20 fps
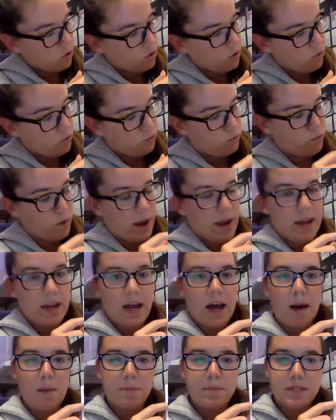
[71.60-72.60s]
right
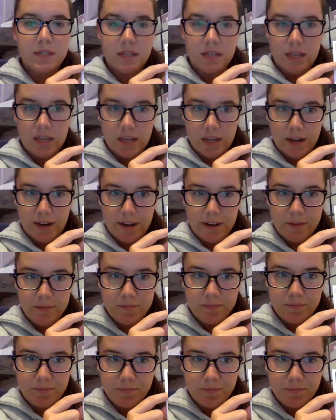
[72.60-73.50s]
up to here